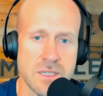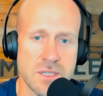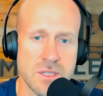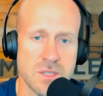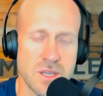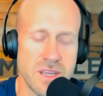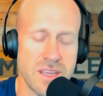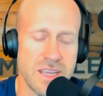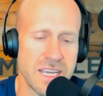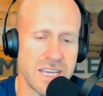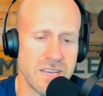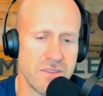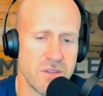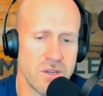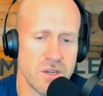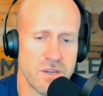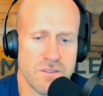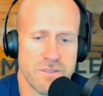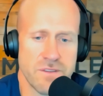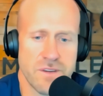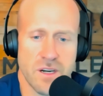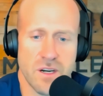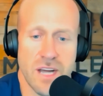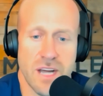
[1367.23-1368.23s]
So I think if you can
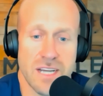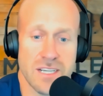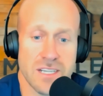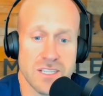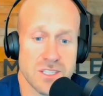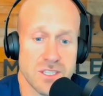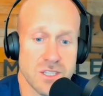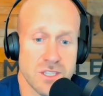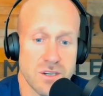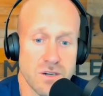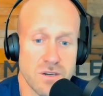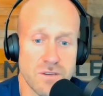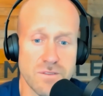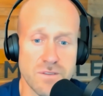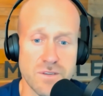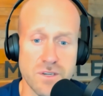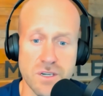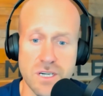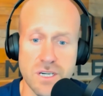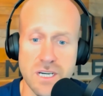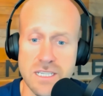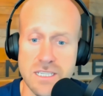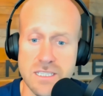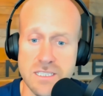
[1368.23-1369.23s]
figure out how to serve your
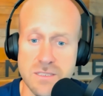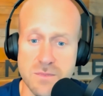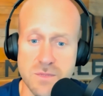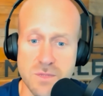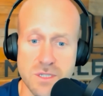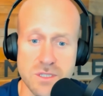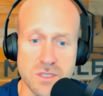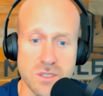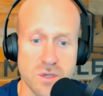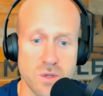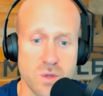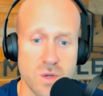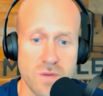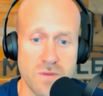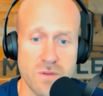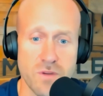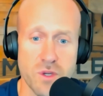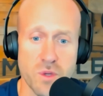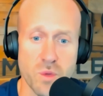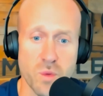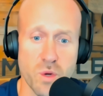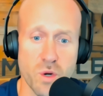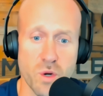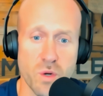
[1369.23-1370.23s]
customers or whoever
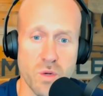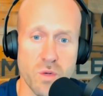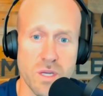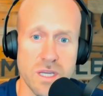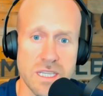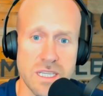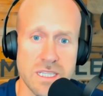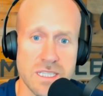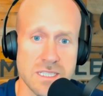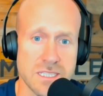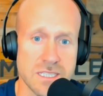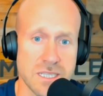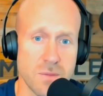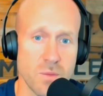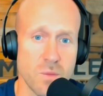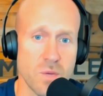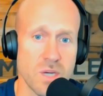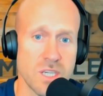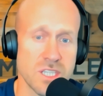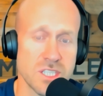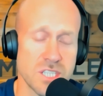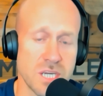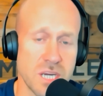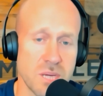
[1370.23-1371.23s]
you work with in some
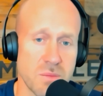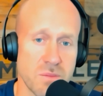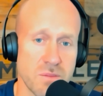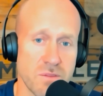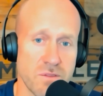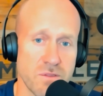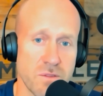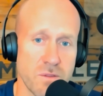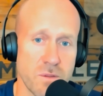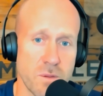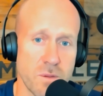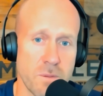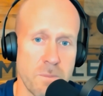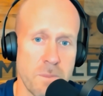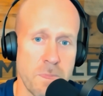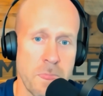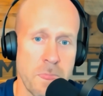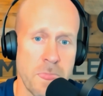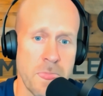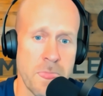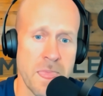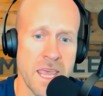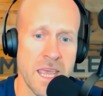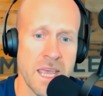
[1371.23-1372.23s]
way, shape, or form,
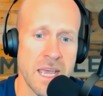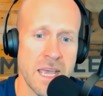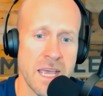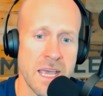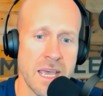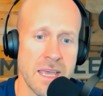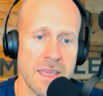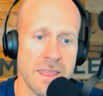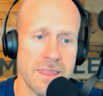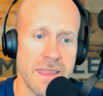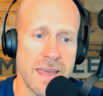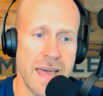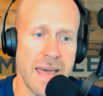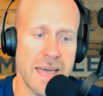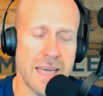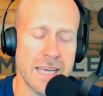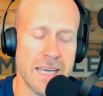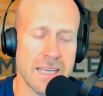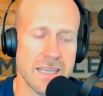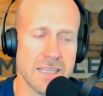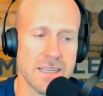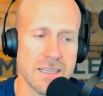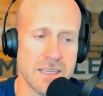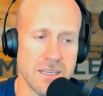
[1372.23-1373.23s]

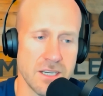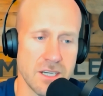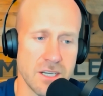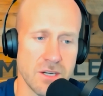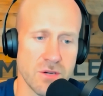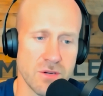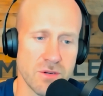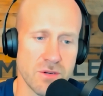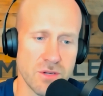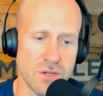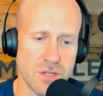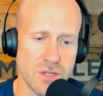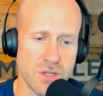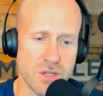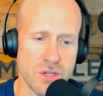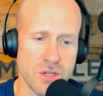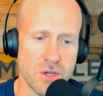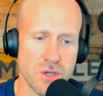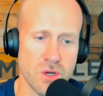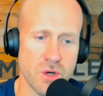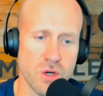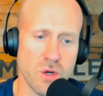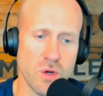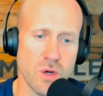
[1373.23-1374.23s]
that
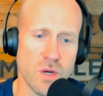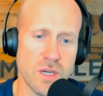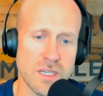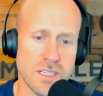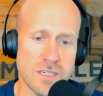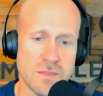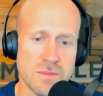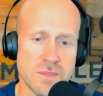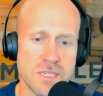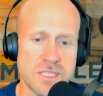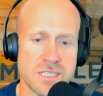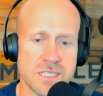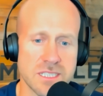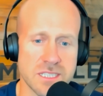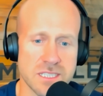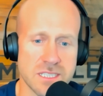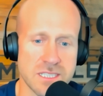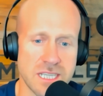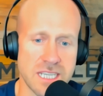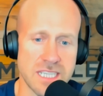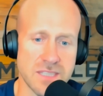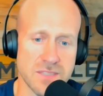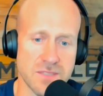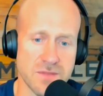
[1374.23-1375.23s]
you're going to be
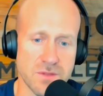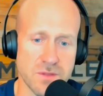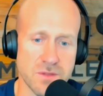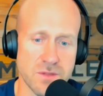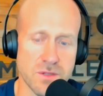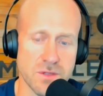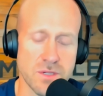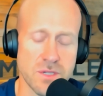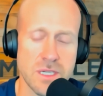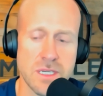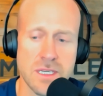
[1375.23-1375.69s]
successful,